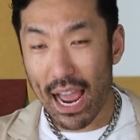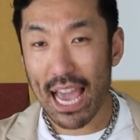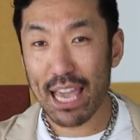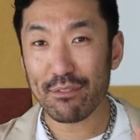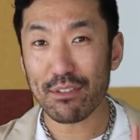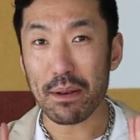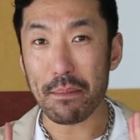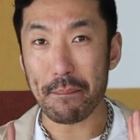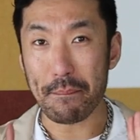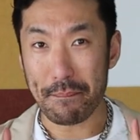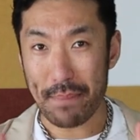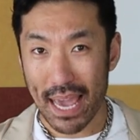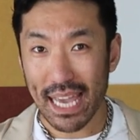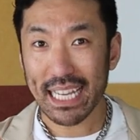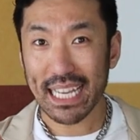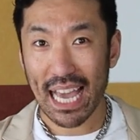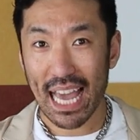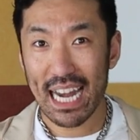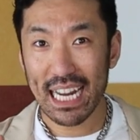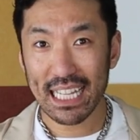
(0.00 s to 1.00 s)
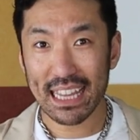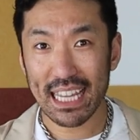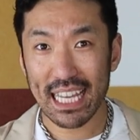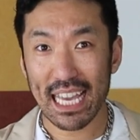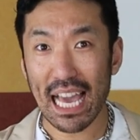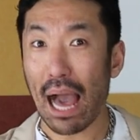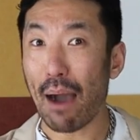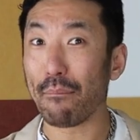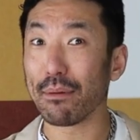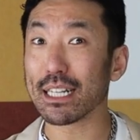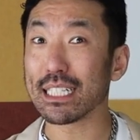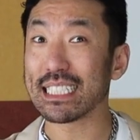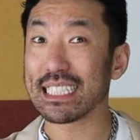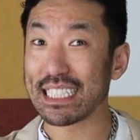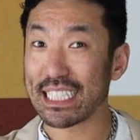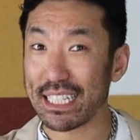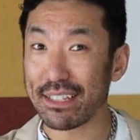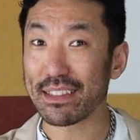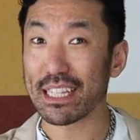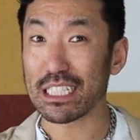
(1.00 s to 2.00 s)
I even make anything, I wanna
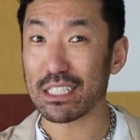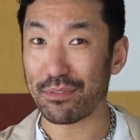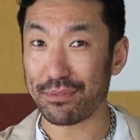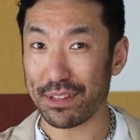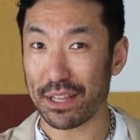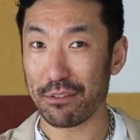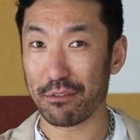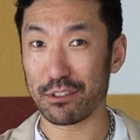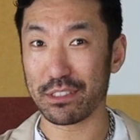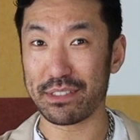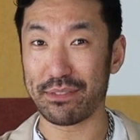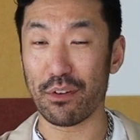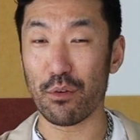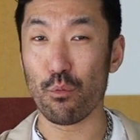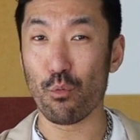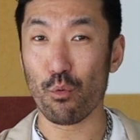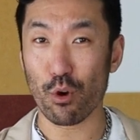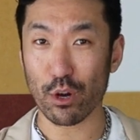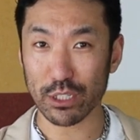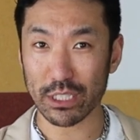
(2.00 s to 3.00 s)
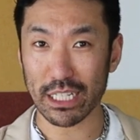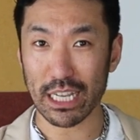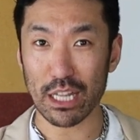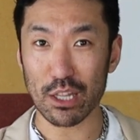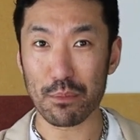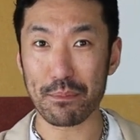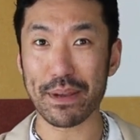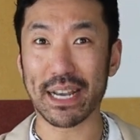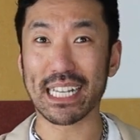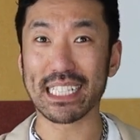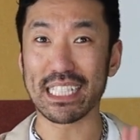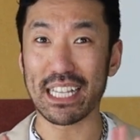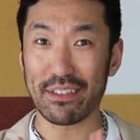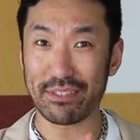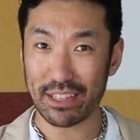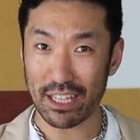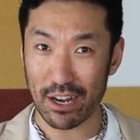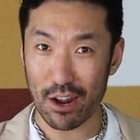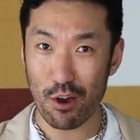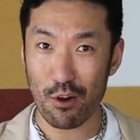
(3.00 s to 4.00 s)
see if these flavors even work together, because
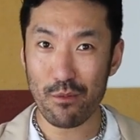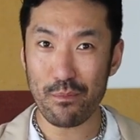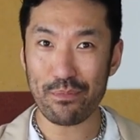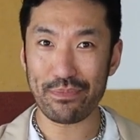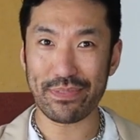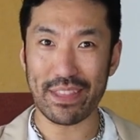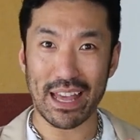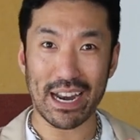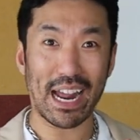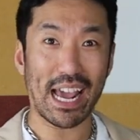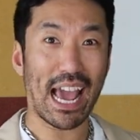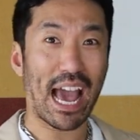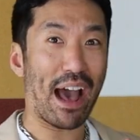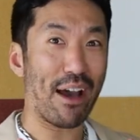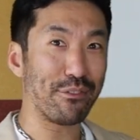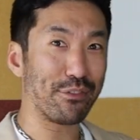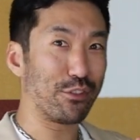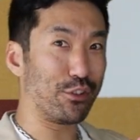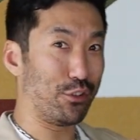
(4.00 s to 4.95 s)
if they don't, then I have